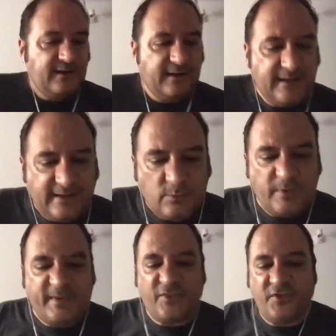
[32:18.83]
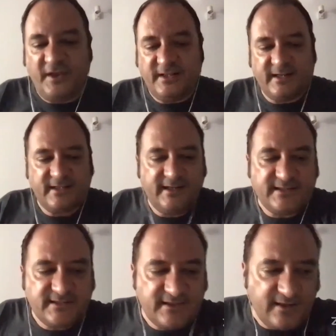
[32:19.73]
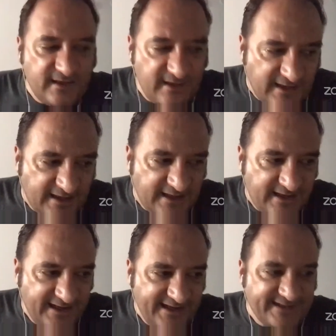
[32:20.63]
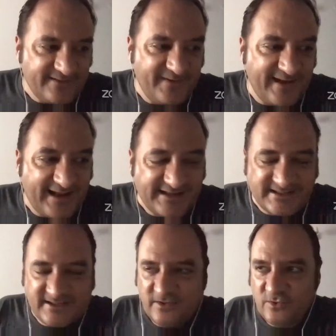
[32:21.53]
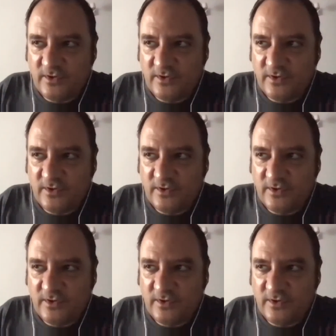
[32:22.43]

We must think that this little village,